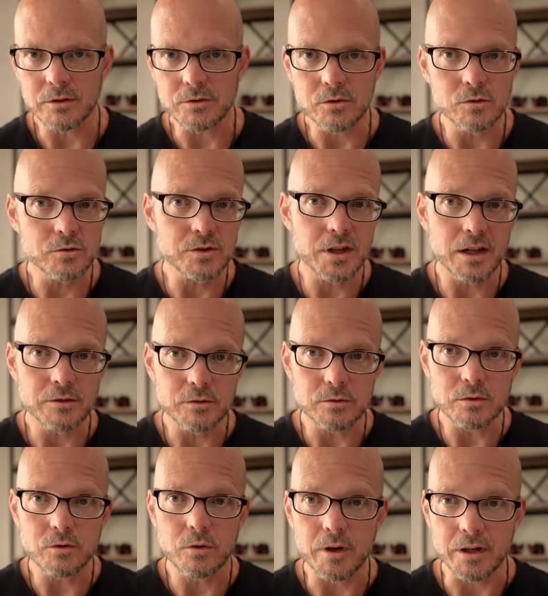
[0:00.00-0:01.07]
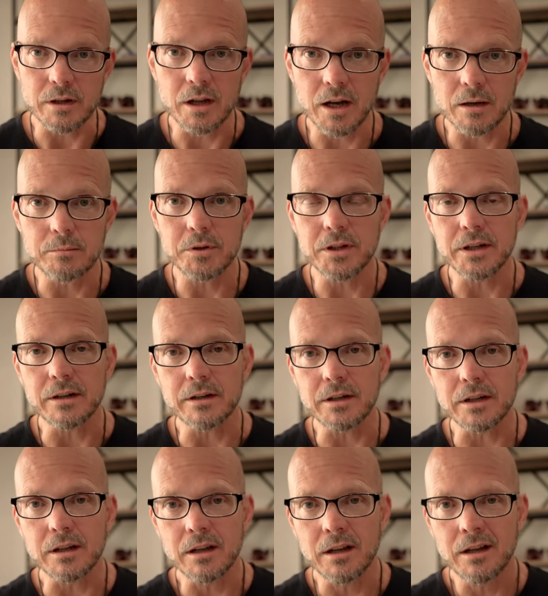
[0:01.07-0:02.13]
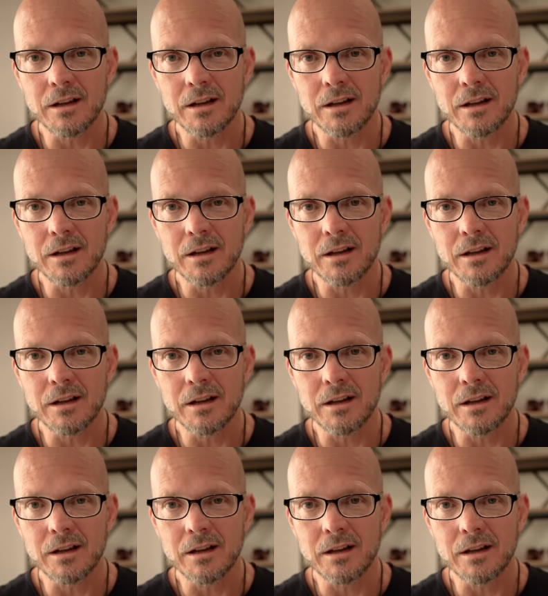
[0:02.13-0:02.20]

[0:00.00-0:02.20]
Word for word: there's two sides to a coin law of polarity